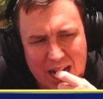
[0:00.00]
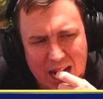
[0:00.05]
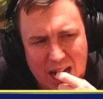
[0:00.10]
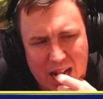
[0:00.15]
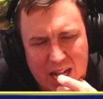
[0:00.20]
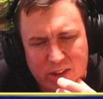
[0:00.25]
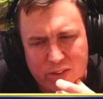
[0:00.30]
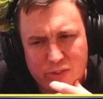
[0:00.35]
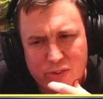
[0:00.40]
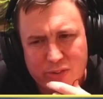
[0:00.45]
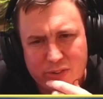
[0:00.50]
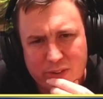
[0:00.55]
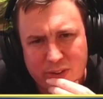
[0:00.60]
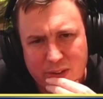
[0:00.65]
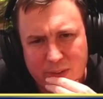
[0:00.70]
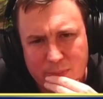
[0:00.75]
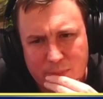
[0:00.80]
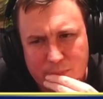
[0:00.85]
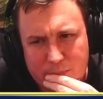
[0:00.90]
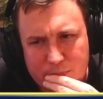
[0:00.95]

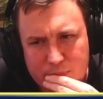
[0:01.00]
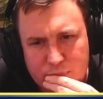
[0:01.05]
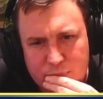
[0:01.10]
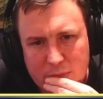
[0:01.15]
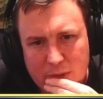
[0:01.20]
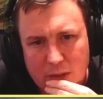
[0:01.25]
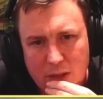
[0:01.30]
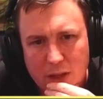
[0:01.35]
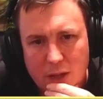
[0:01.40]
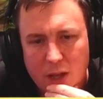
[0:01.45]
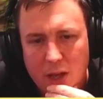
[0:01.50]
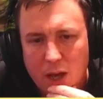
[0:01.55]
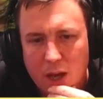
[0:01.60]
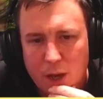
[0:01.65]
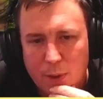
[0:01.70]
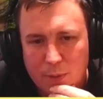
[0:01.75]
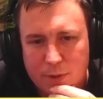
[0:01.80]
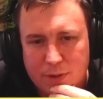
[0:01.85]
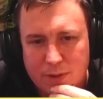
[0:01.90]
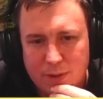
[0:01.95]
Interesting. I
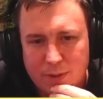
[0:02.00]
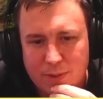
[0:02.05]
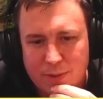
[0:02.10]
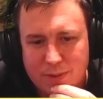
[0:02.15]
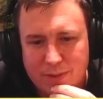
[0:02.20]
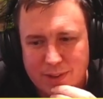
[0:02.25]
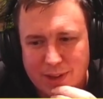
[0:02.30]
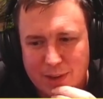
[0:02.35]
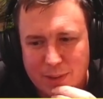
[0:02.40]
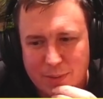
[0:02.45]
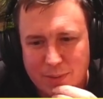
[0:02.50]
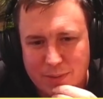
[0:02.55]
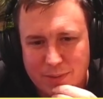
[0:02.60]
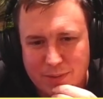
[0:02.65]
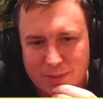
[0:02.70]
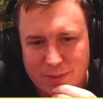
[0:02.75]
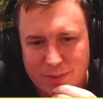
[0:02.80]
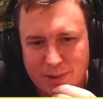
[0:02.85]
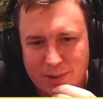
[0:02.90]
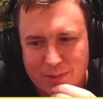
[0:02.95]
was going to attack with the
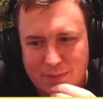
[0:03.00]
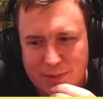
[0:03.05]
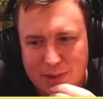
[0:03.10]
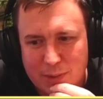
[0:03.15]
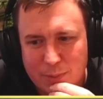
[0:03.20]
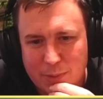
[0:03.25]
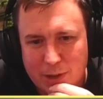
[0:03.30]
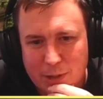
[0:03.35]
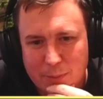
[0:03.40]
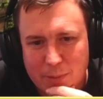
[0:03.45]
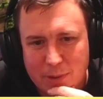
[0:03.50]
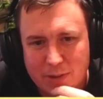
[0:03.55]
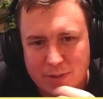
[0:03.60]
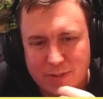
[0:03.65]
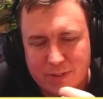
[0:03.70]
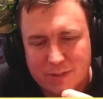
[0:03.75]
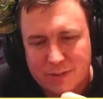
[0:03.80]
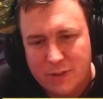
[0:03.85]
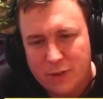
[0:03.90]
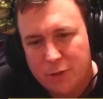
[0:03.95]
Skrelv anyway because
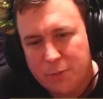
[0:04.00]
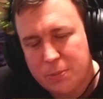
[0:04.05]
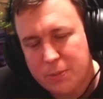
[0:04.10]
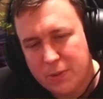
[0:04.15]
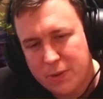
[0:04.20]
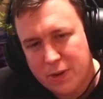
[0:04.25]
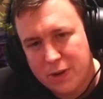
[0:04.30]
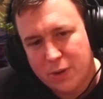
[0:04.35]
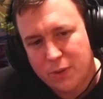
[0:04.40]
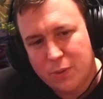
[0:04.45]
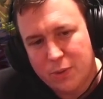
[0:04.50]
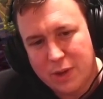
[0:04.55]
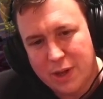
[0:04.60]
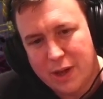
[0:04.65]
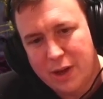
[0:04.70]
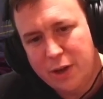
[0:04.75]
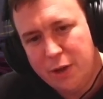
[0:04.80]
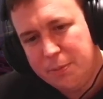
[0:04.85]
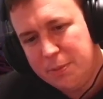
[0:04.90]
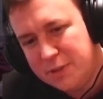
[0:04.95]
there's no point holding it
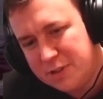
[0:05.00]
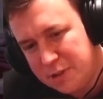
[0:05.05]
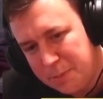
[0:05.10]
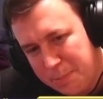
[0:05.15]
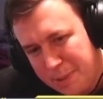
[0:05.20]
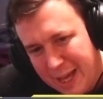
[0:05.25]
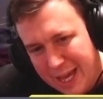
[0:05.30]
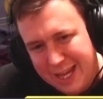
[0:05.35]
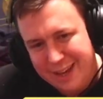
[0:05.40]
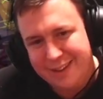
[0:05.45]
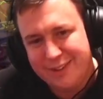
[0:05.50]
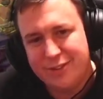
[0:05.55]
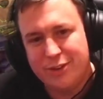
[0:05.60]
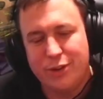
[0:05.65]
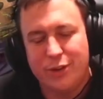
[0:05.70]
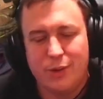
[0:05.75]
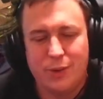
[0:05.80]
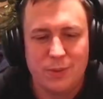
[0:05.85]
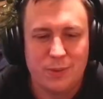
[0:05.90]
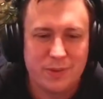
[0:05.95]
open to pay
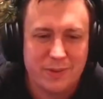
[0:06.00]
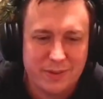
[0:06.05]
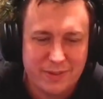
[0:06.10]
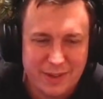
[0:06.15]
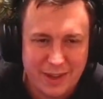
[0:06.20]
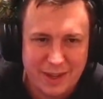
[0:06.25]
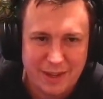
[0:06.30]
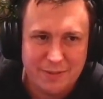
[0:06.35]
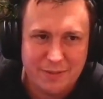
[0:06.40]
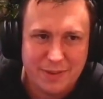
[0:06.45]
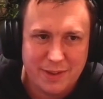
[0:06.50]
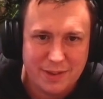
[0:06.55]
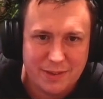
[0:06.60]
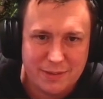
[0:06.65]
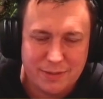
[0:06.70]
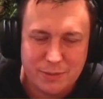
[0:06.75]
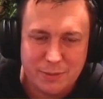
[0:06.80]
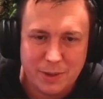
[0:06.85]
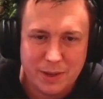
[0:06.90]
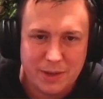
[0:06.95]
2 to save
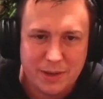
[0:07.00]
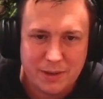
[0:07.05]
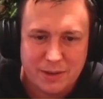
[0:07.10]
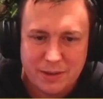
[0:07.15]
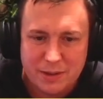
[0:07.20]
this when...